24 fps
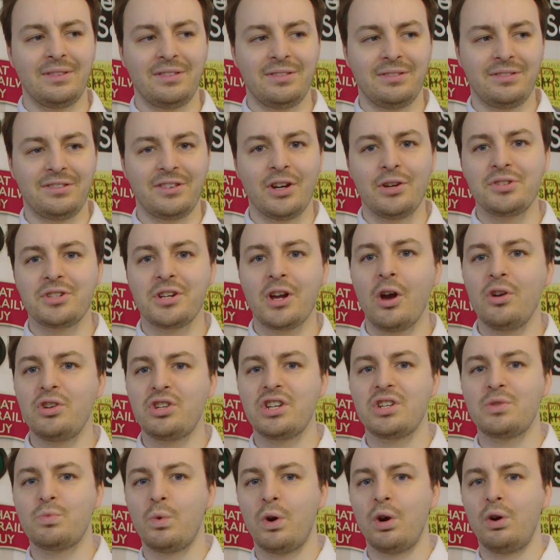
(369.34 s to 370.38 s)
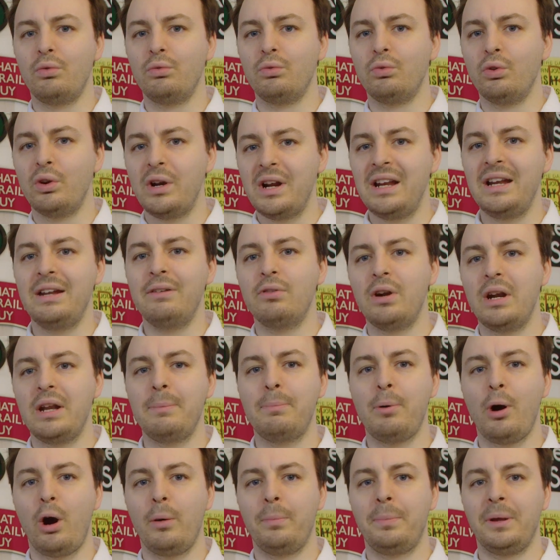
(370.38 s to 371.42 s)
Those coaches were really, really
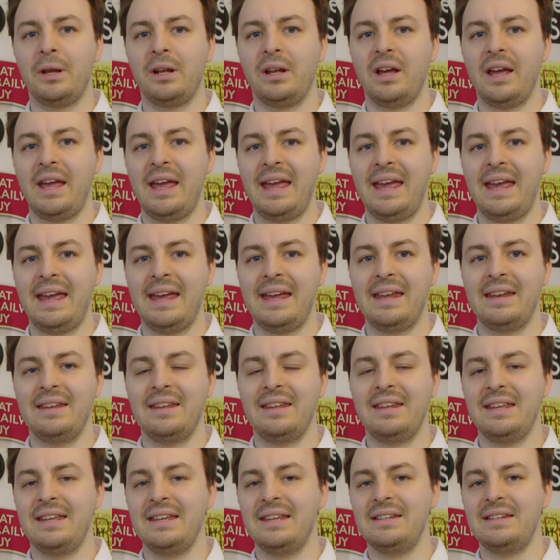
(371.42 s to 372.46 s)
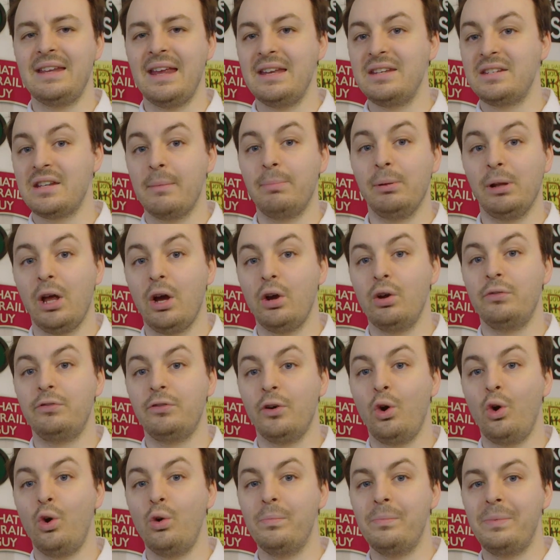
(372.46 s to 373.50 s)
popular in 00 for
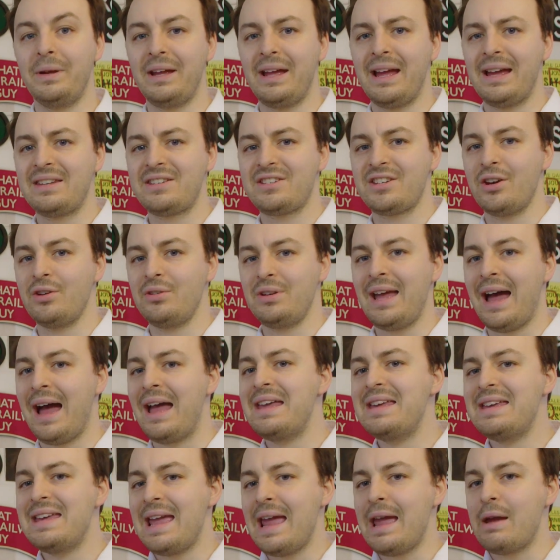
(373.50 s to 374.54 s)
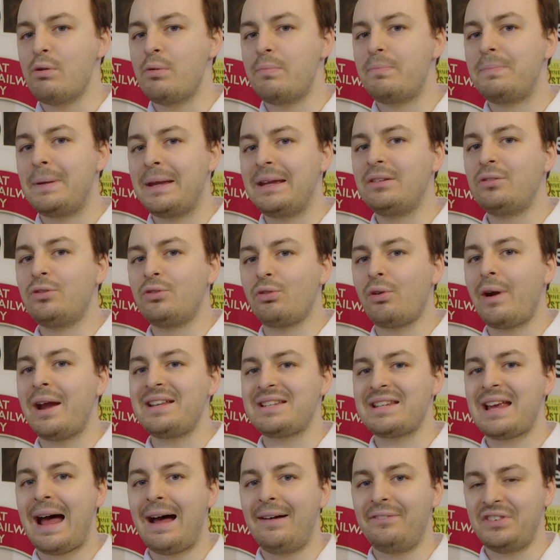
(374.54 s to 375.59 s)
Hornby, and so it would be great
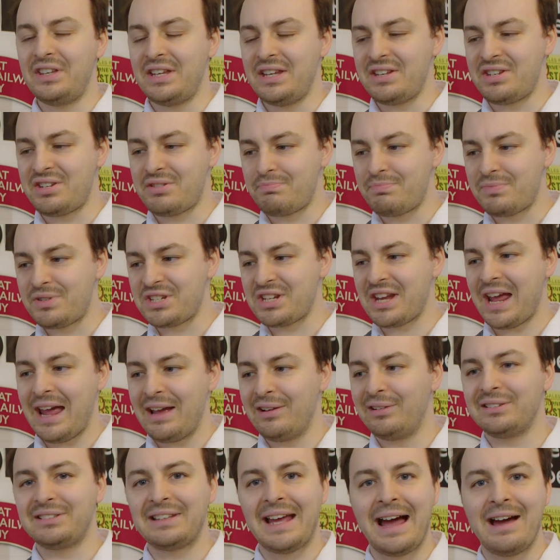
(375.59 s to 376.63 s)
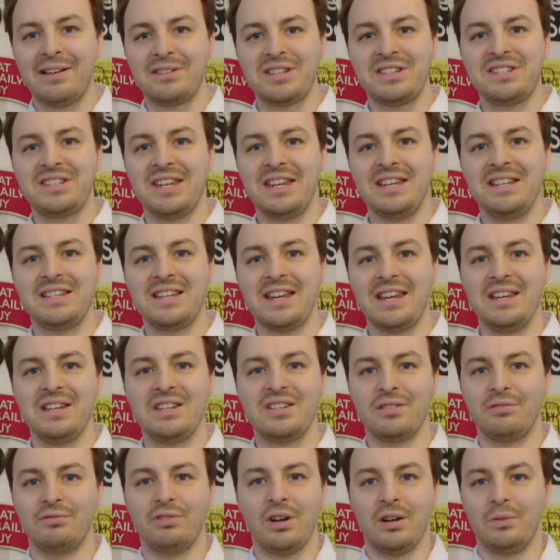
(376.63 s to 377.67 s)
to have these scaled down to TT
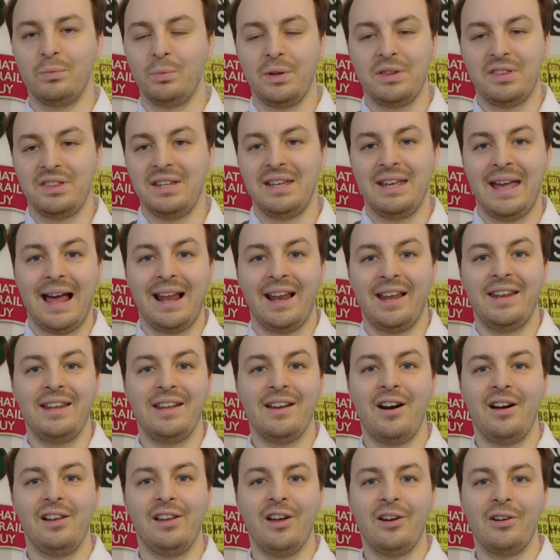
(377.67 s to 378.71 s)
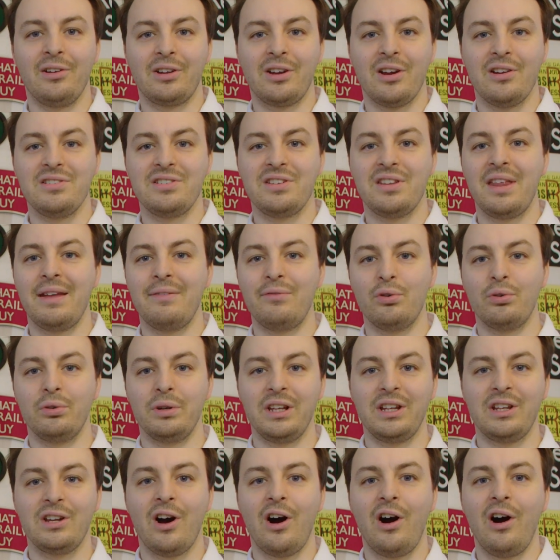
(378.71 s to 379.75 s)
to run with the LNER locos that they've
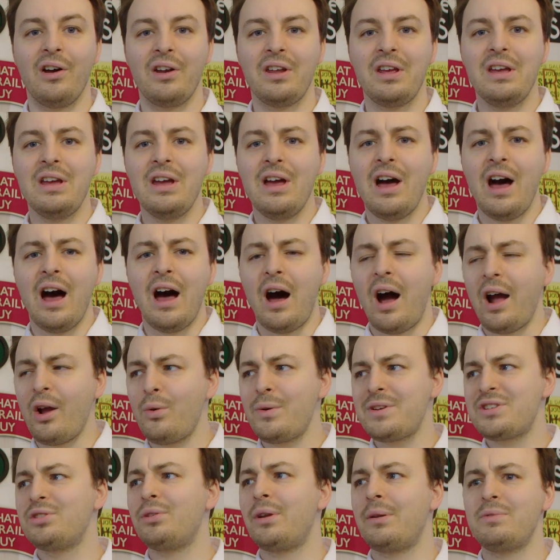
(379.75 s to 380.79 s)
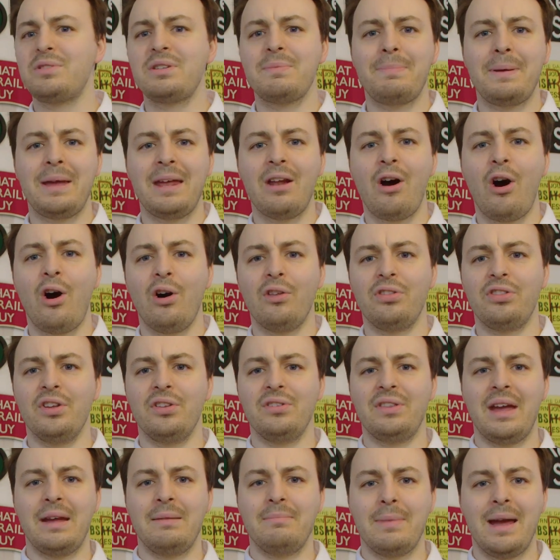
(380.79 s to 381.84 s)
already got. I always thought it was a bit odd
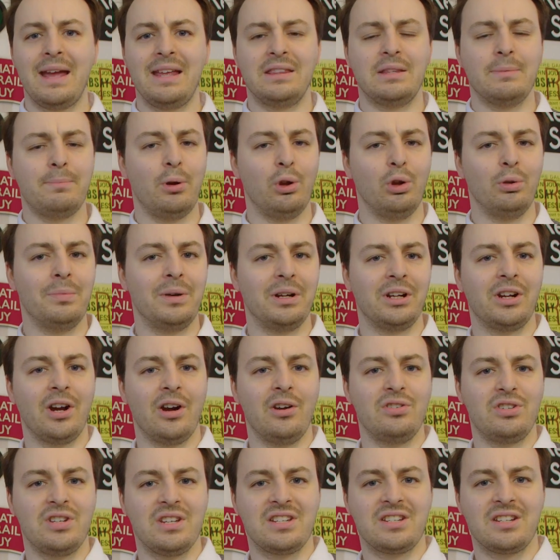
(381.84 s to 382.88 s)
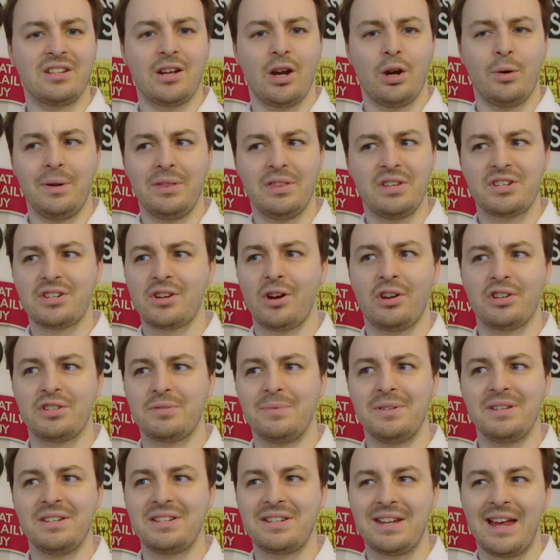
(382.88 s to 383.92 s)
that they made the Pullman coaches to go in the
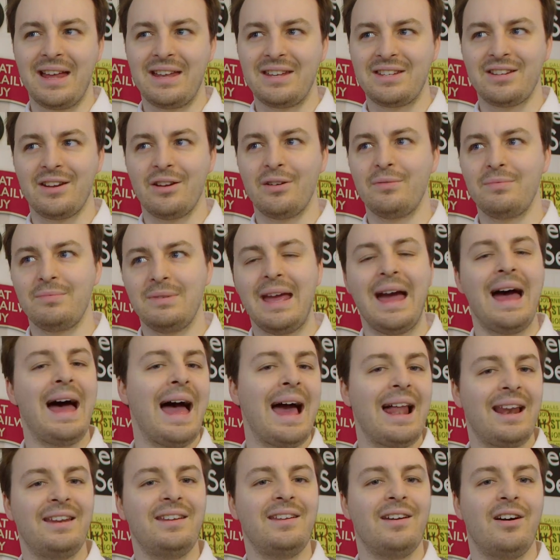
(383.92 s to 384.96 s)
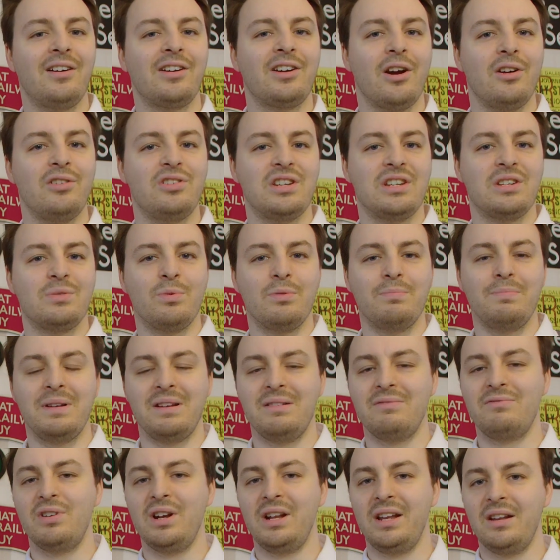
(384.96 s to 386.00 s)
Scotsman set, so LNER coaches would
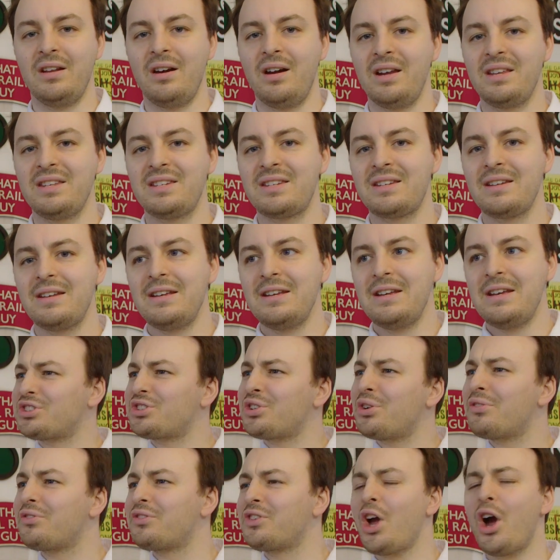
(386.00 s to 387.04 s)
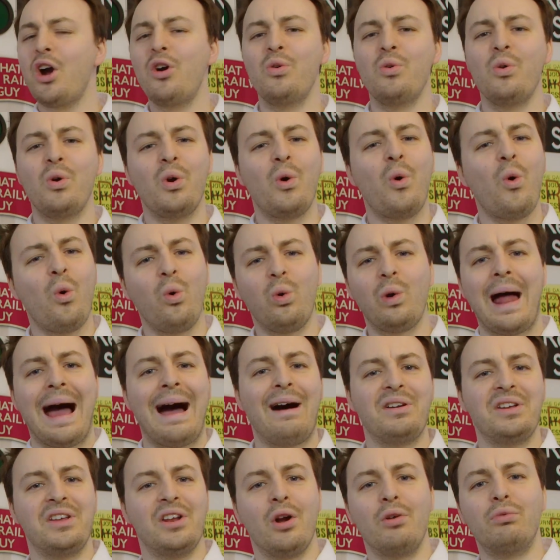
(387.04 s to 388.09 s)
be really nice. To sort of go all
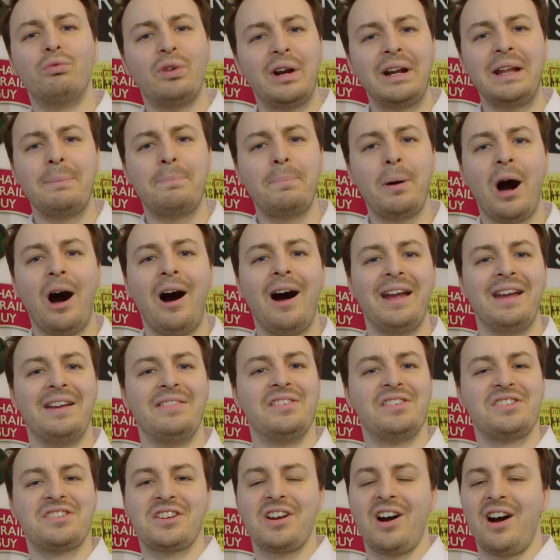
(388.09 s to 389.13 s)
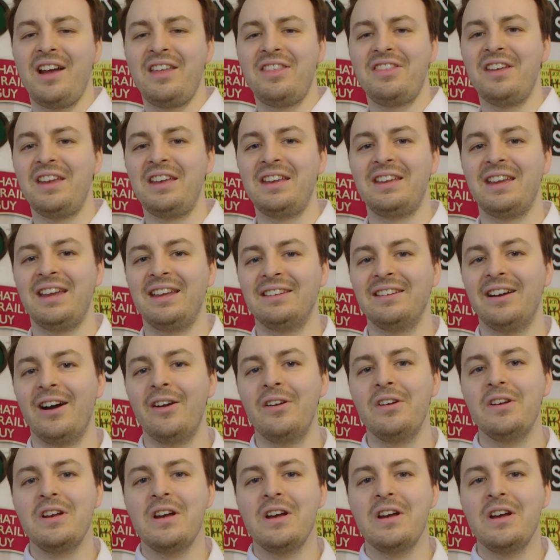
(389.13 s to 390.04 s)
out, really pie in the sky thinking though,